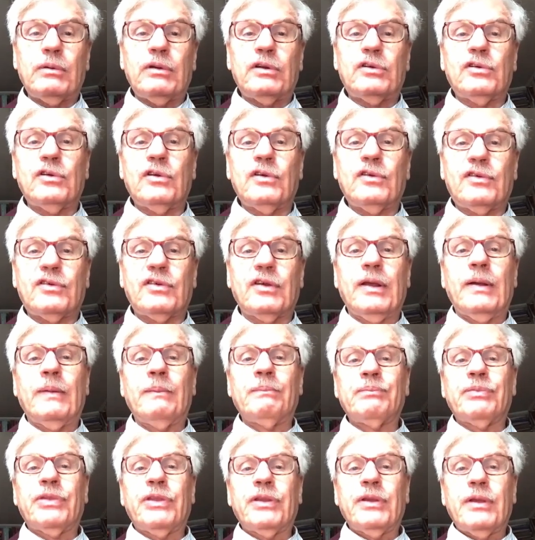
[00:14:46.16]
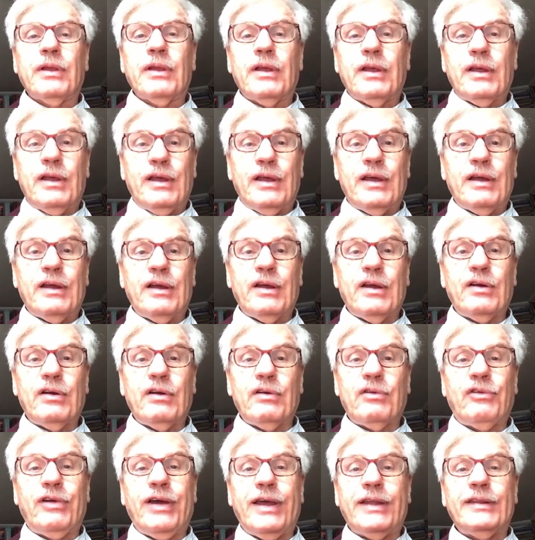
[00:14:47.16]
which is
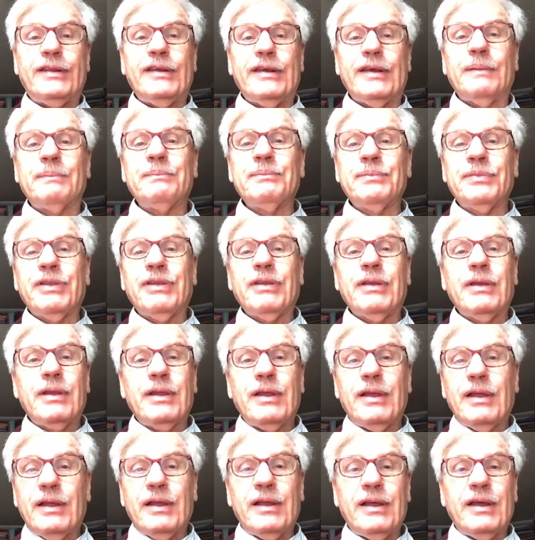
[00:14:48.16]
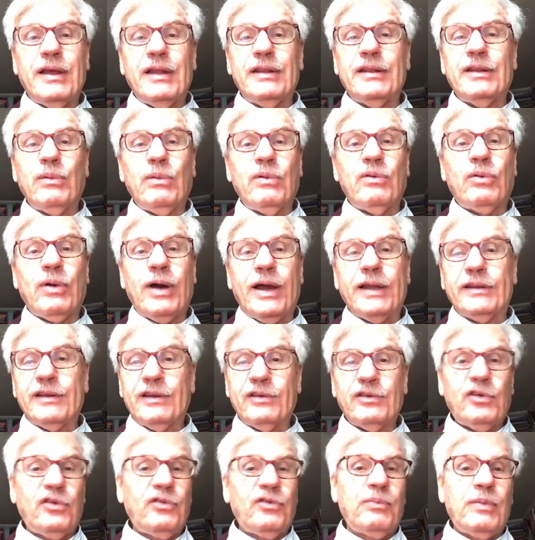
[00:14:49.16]
ready in the
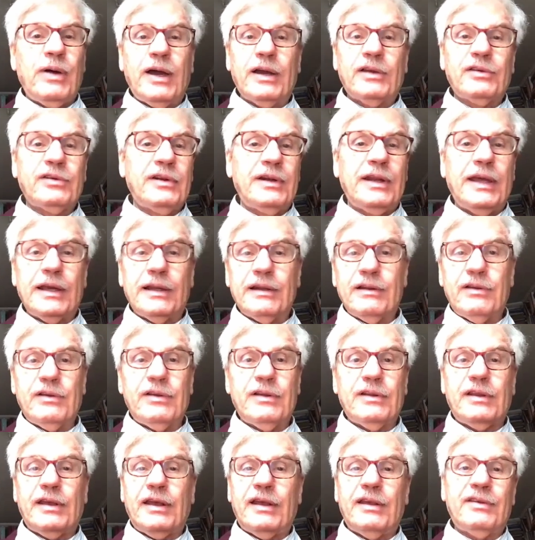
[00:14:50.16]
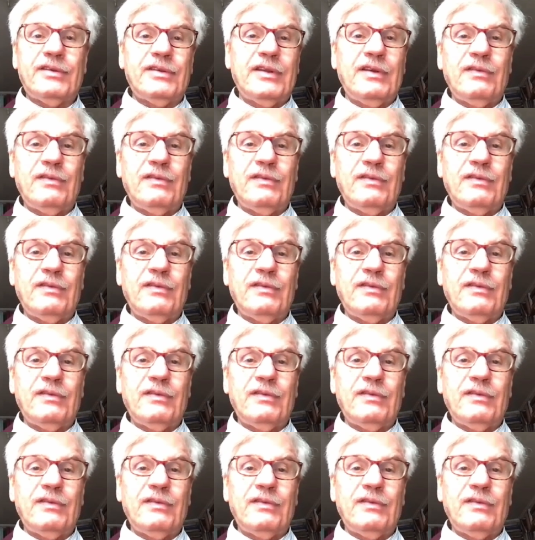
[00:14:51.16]
writings of Marx and Engels. It has